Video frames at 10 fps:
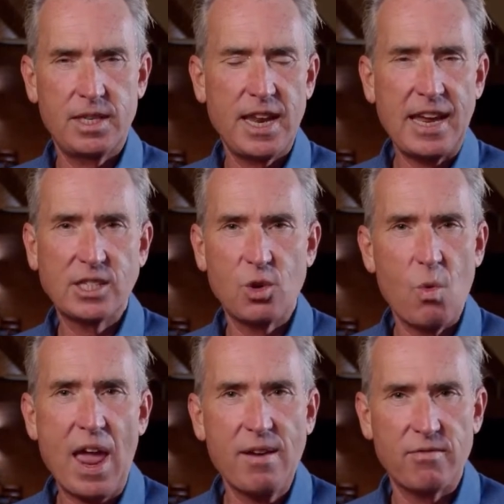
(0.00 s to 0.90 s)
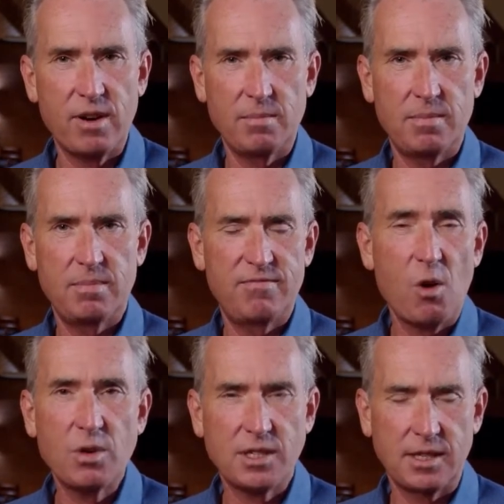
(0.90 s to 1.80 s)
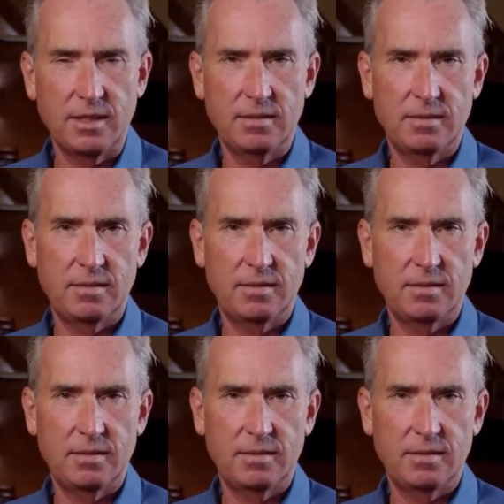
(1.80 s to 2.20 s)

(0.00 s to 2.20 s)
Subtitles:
take us away from focusing